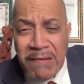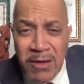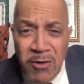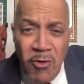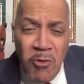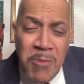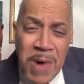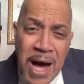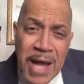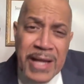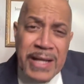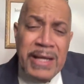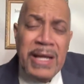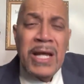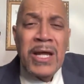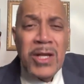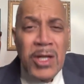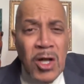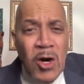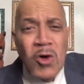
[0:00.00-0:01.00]
Nobody
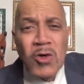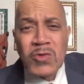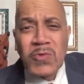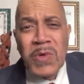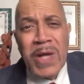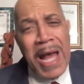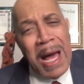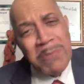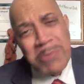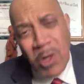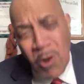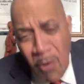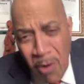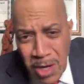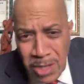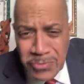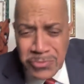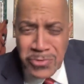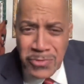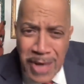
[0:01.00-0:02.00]
knows what I'm
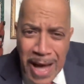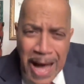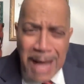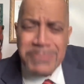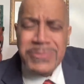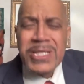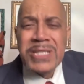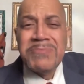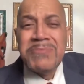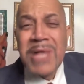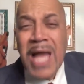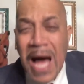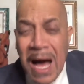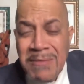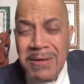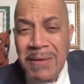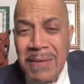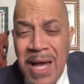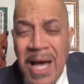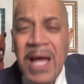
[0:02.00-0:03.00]
going through. I'm just blah,
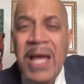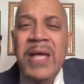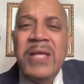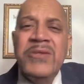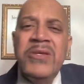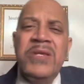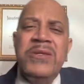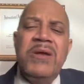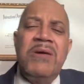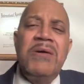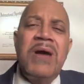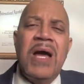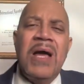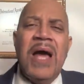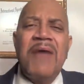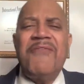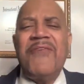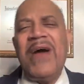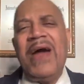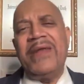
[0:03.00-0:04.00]
blah, blah. You know,
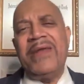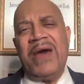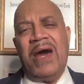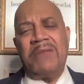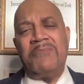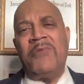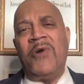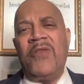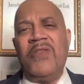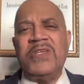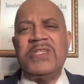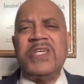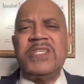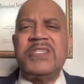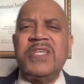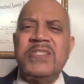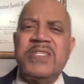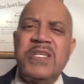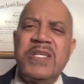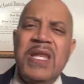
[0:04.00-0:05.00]
I find out, brothers and
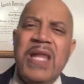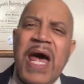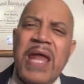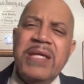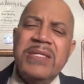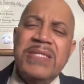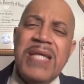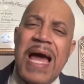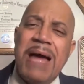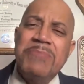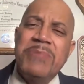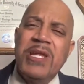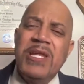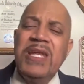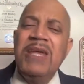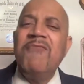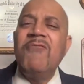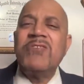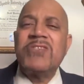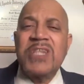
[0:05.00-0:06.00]
sisters, a lot of time
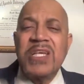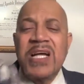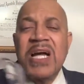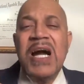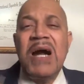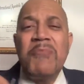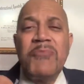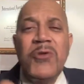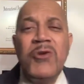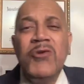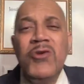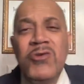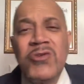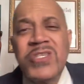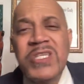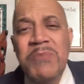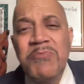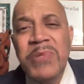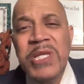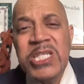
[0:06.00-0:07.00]
deliverance can come through you
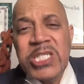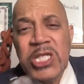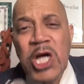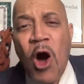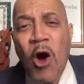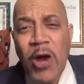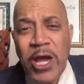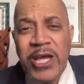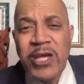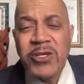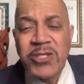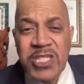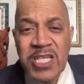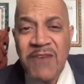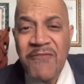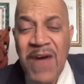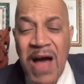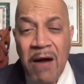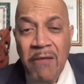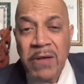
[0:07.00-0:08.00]
simply talking
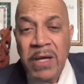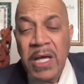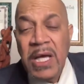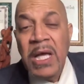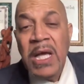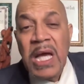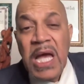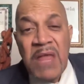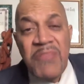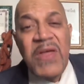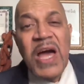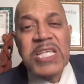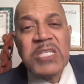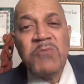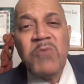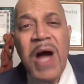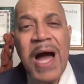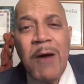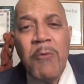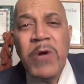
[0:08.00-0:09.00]
yourself out. And that's
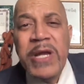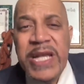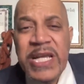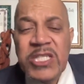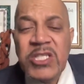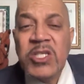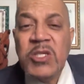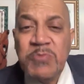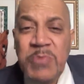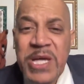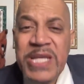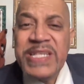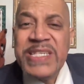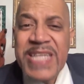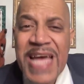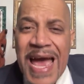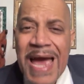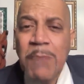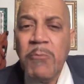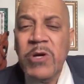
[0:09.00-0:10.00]
why we need to spend
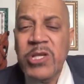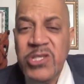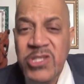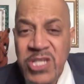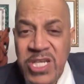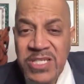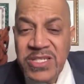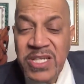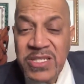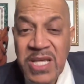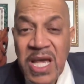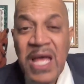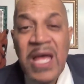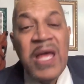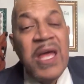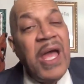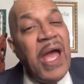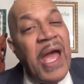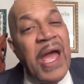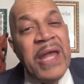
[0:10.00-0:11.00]
time with Jesus.
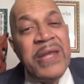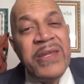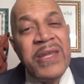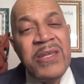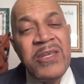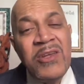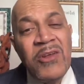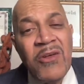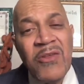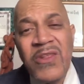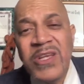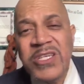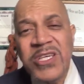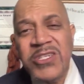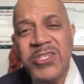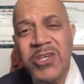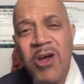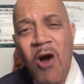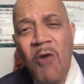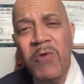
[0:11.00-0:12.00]
And, you know, there's a
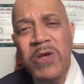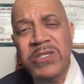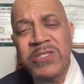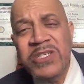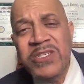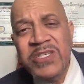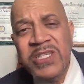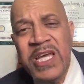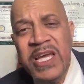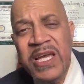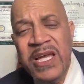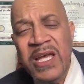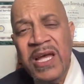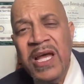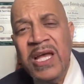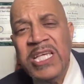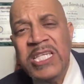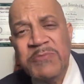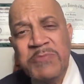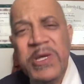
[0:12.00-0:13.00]
song we used to sing
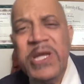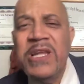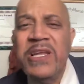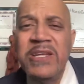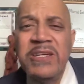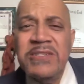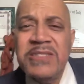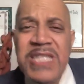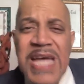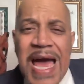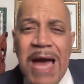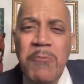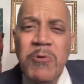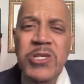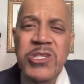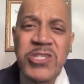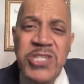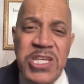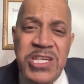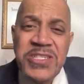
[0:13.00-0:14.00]
spend a little time
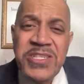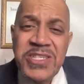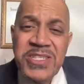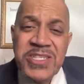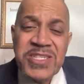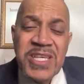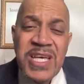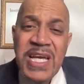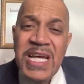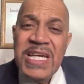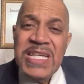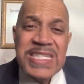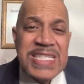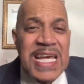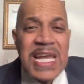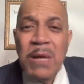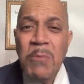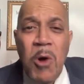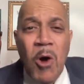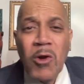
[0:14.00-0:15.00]
with Jesus.
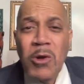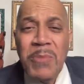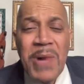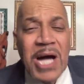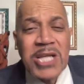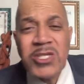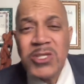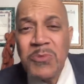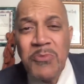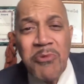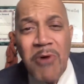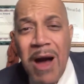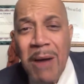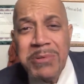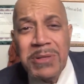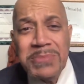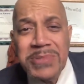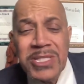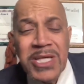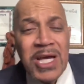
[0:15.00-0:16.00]
Tell him all about your
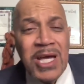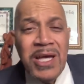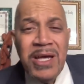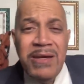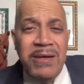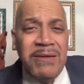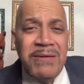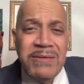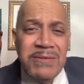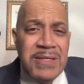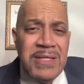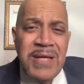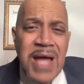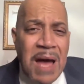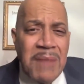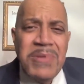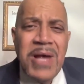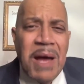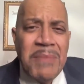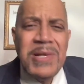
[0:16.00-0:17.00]
problems. You know, I,
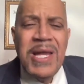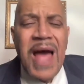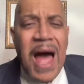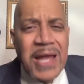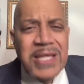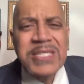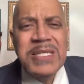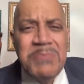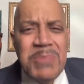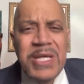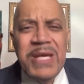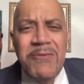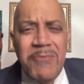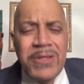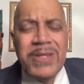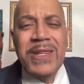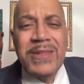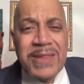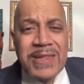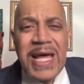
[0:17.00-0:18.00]
I honestly
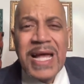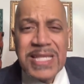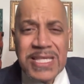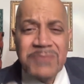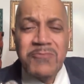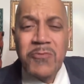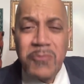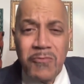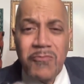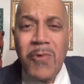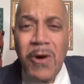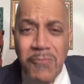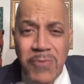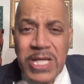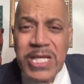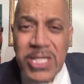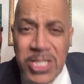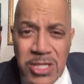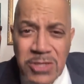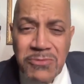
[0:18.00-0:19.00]
believe that's what we
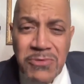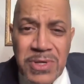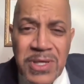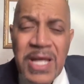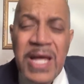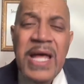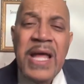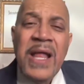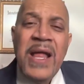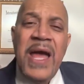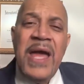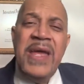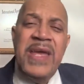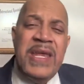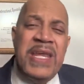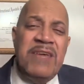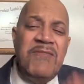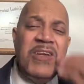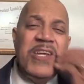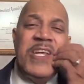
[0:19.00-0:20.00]
do. We,
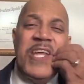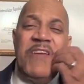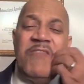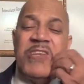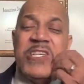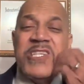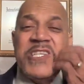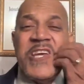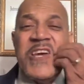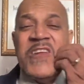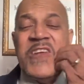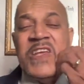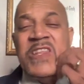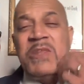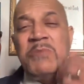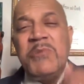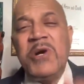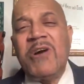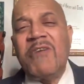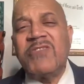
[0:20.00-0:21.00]
and even David said in the
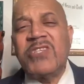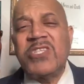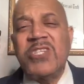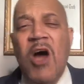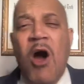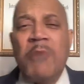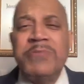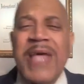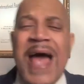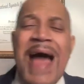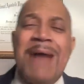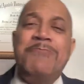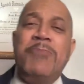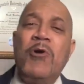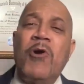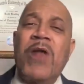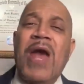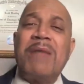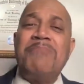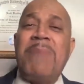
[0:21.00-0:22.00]
book of Psalms, I
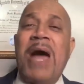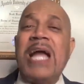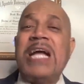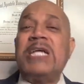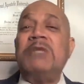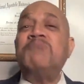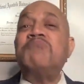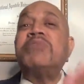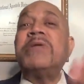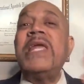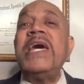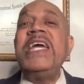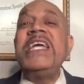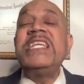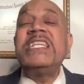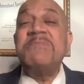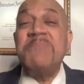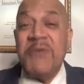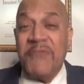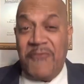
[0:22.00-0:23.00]
poured out my
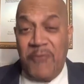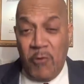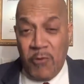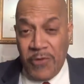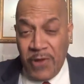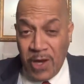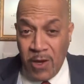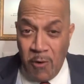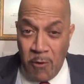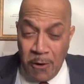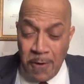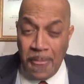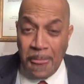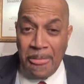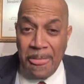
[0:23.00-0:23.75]
complaint before the Lord.